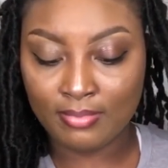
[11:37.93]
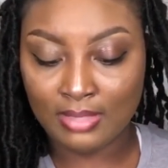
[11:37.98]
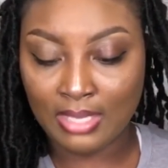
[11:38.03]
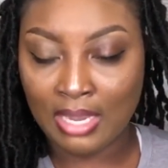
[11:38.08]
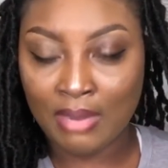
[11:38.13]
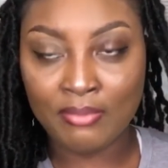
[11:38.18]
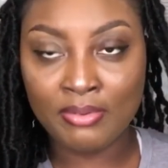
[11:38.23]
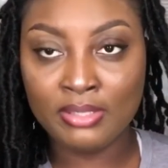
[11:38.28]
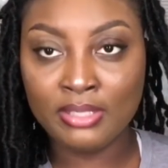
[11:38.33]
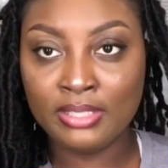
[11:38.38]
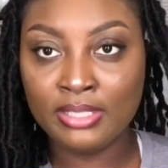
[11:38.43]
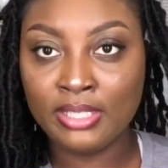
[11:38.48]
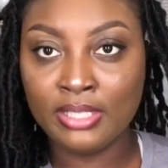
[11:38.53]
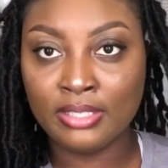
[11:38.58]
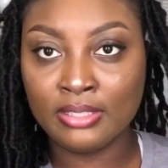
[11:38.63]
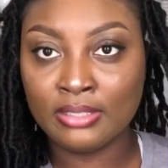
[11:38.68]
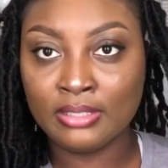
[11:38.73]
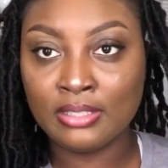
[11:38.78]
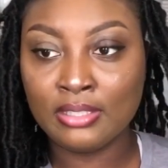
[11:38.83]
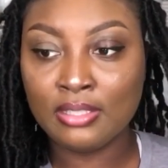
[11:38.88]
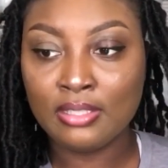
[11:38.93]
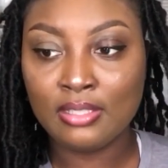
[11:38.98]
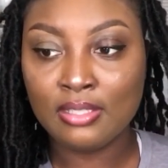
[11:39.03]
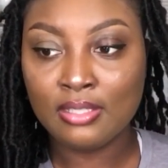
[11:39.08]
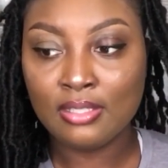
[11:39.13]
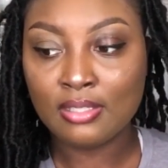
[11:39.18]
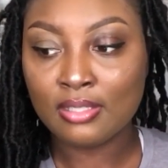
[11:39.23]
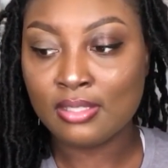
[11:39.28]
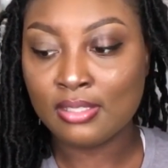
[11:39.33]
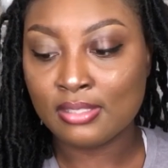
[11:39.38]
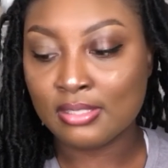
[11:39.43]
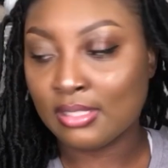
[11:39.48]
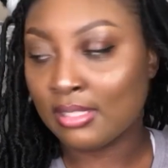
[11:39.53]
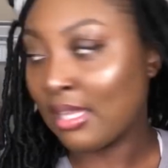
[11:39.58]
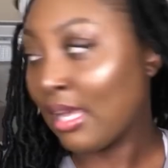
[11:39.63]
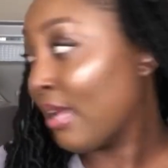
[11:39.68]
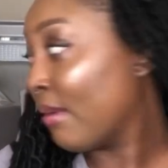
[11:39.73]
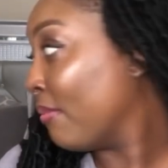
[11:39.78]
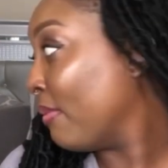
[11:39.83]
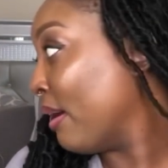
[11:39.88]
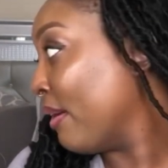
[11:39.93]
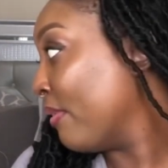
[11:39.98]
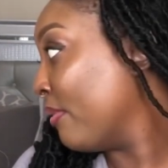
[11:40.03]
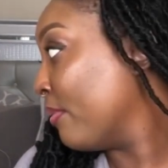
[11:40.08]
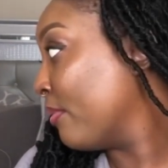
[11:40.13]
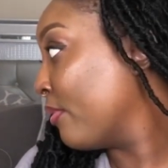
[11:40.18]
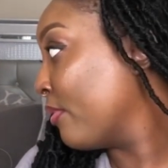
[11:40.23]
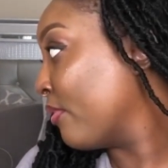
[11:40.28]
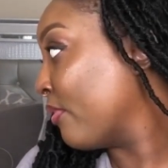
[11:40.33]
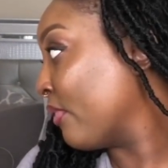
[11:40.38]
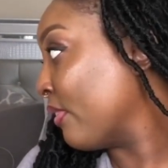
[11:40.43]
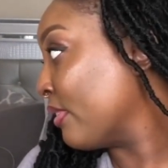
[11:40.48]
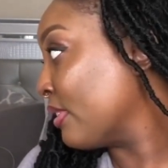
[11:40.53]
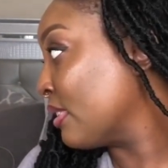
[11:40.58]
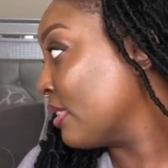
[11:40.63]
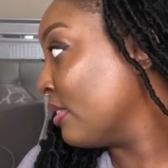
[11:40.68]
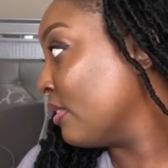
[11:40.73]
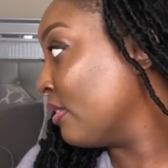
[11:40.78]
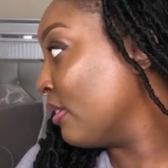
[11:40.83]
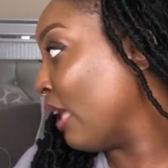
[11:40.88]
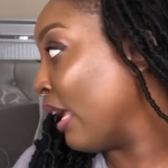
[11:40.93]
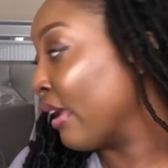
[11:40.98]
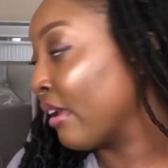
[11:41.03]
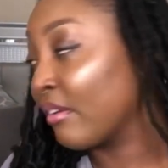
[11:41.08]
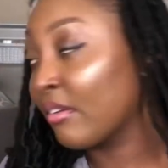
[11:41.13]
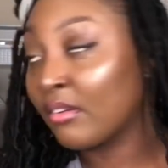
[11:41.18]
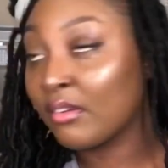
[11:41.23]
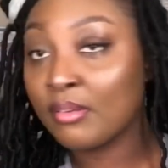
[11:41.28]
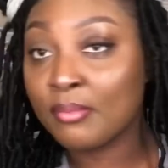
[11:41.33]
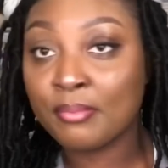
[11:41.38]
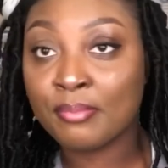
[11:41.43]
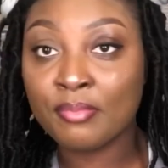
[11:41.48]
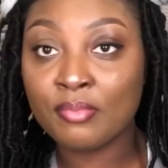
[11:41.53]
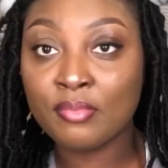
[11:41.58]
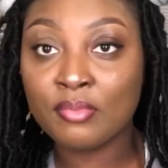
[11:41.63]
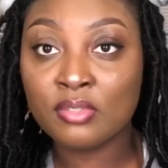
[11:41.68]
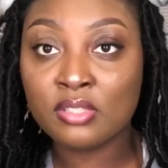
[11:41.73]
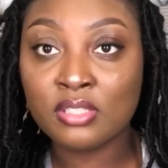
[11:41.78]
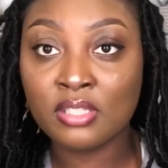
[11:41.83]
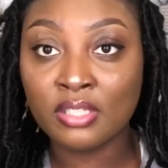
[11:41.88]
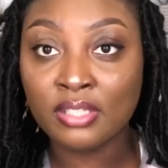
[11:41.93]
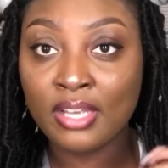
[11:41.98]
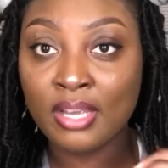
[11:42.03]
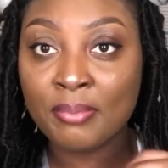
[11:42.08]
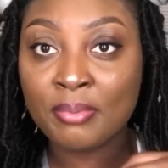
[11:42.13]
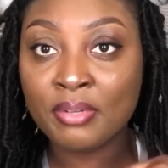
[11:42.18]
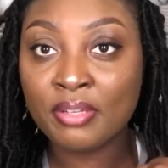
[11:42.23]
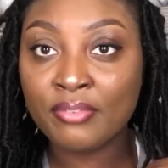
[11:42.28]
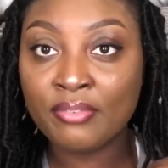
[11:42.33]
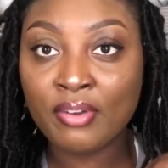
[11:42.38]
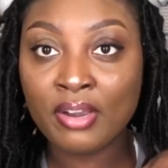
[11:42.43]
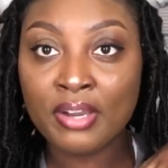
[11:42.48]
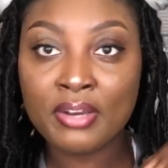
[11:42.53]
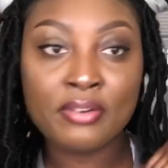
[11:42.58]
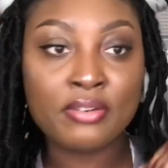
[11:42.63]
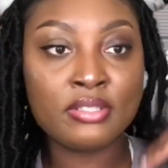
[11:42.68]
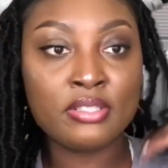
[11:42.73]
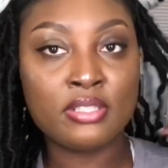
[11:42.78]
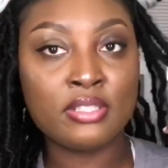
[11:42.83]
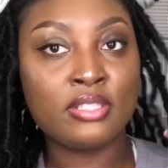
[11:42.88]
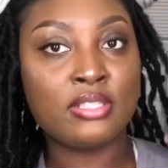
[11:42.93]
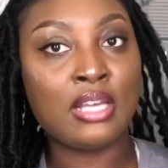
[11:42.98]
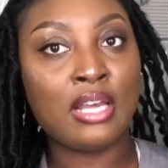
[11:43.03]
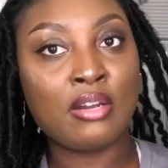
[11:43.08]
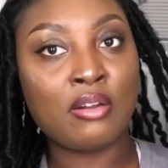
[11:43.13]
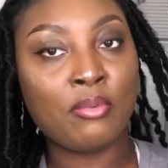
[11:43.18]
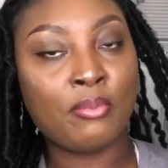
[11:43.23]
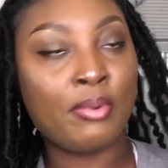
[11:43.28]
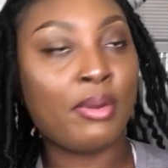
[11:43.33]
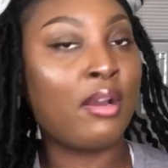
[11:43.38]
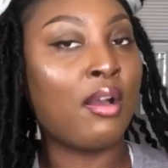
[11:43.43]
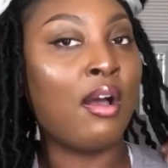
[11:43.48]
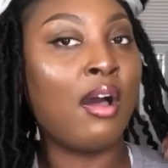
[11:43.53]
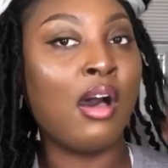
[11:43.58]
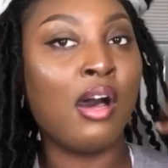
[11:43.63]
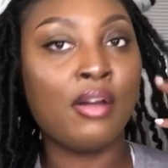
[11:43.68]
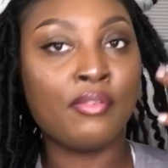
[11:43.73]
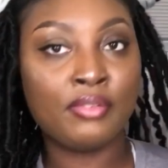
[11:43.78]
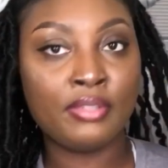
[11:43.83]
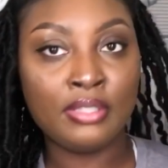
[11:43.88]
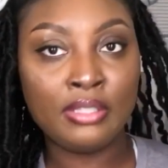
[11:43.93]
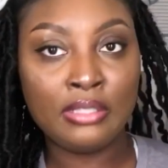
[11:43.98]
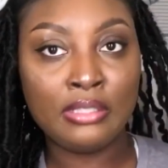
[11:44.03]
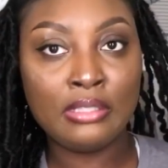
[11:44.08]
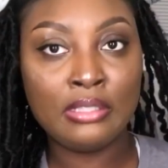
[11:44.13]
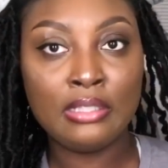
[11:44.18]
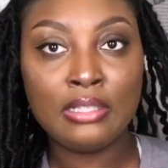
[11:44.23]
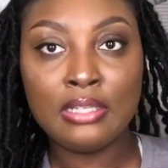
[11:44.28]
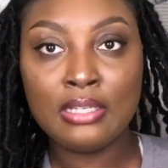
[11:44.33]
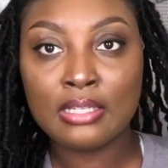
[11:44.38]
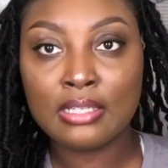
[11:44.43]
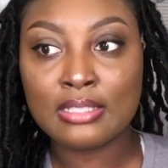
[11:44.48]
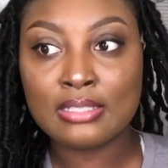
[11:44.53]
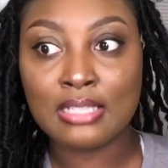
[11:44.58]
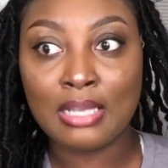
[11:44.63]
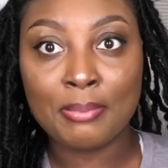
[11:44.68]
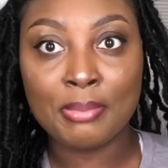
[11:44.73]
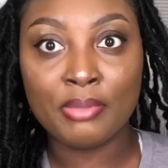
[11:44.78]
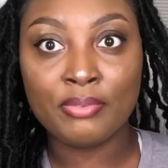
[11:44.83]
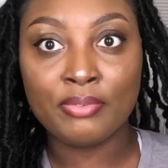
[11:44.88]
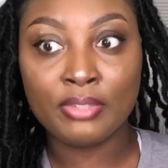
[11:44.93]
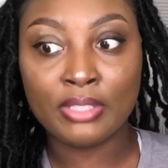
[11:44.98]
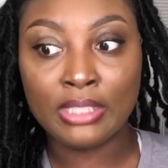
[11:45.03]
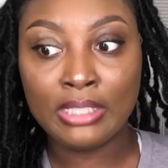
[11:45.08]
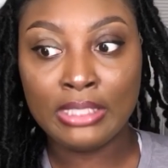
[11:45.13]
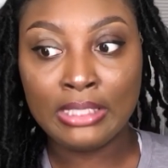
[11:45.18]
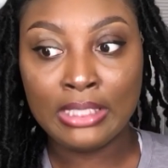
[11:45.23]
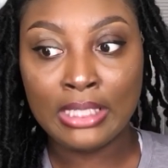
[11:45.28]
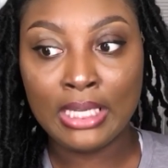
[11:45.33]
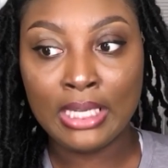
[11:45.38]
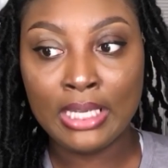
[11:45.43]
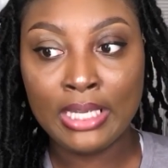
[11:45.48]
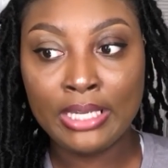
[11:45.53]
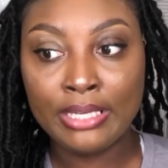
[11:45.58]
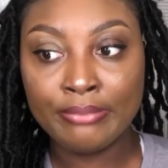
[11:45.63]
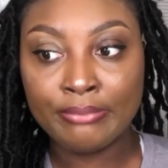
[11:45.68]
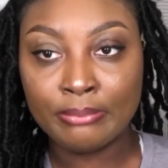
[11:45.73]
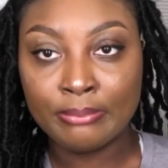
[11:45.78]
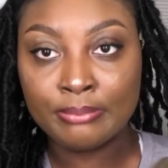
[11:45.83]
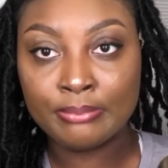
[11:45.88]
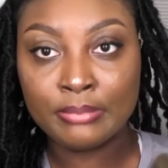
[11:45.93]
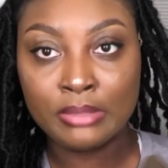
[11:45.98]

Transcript: I really didn't. Because a lot of my first, like, celebrity fragrances I don't wear often because I be forgetting I have them.